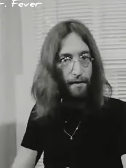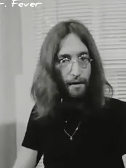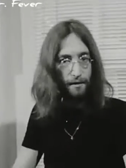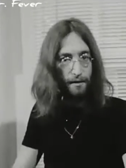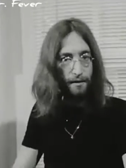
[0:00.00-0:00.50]
Every
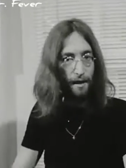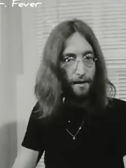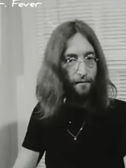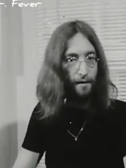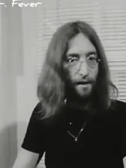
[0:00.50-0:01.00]
country's
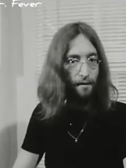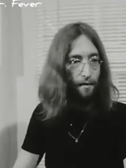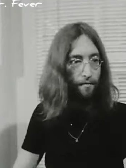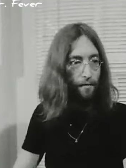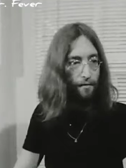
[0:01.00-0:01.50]
had a
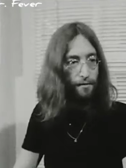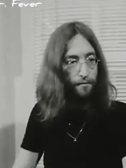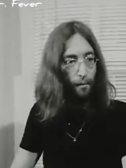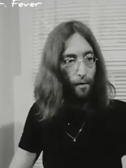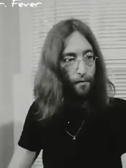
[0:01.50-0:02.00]
violent
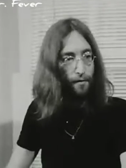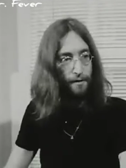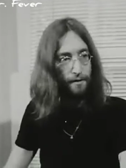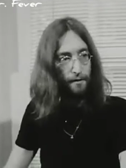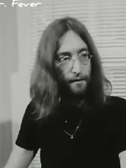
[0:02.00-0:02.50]
revolution for one
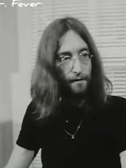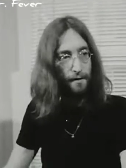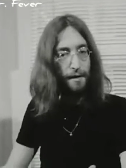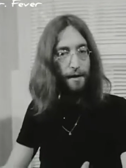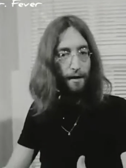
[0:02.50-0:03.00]
reason or the
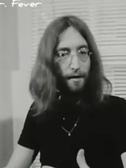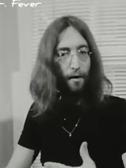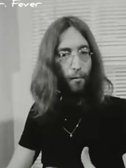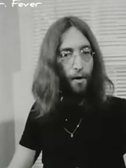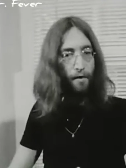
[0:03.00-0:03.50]
other.
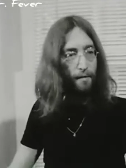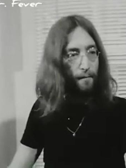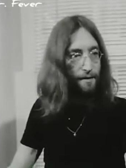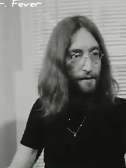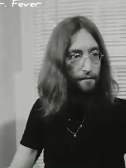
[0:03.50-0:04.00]
Not one of
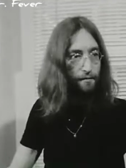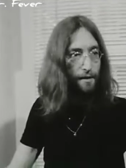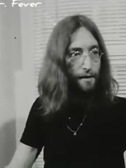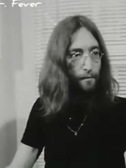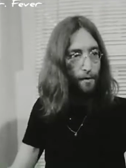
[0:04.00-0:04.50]
them has the
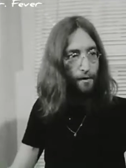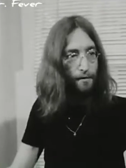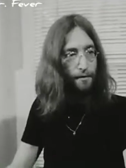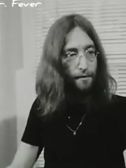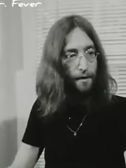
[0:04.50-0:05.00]
freedom we're
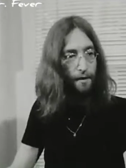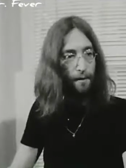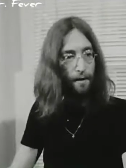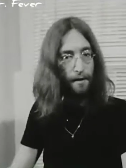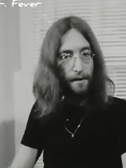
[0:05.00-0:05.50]
all talking
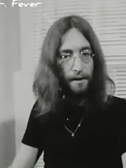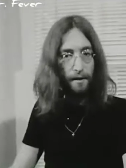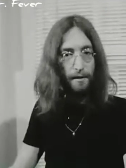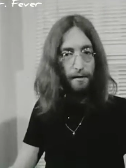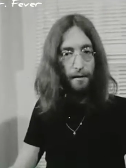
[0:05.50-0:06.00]
about.
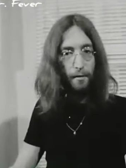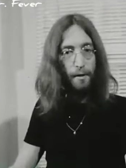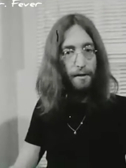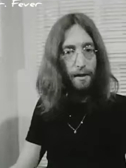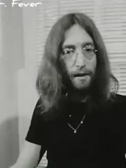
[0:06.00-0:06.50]
So
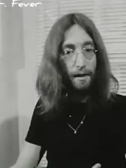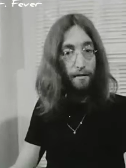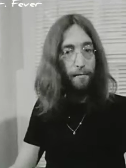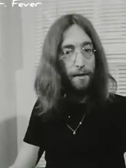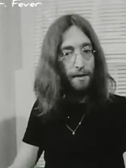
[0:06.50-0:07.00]
we're saying
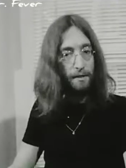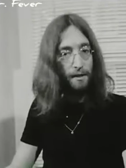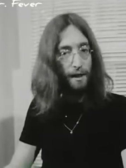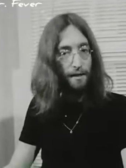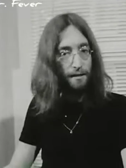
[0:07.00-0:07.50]
give peace a
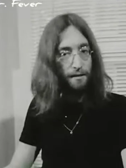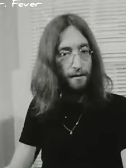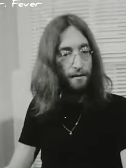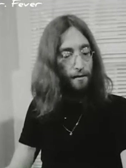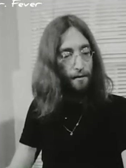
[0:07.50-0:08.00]

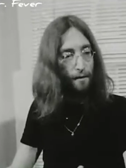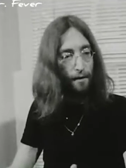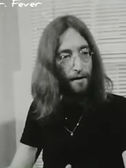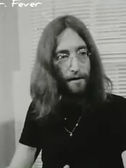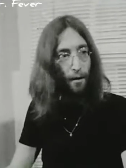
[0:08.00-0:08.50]
chance, you
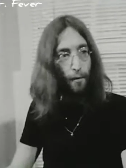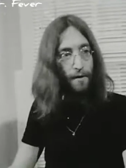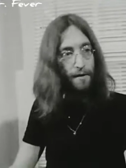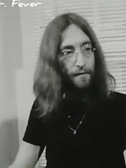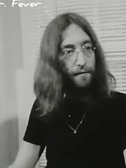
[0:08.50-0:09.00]
know, like
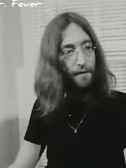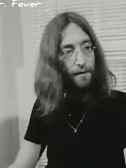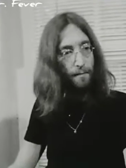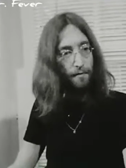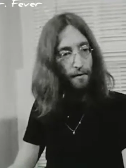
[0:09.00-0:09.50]
nobody's ever
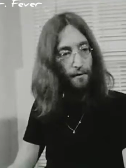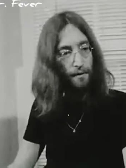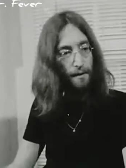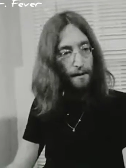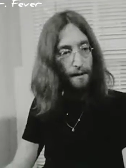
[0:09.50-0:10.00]
done it
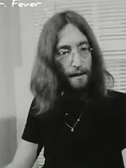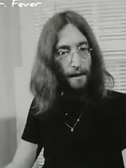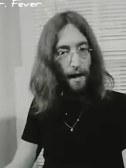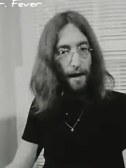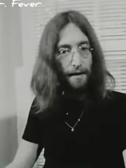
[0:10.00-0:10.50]
before.
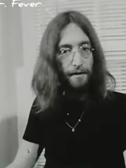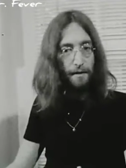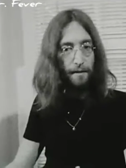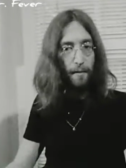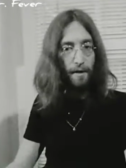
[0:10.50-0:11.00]
And
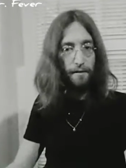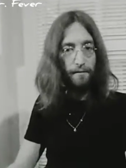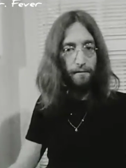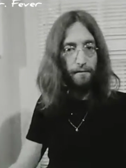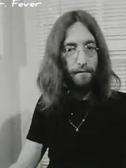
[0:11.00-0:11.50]
it's not a
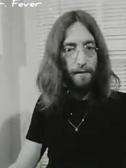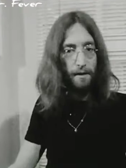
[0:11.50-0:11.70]
matter of,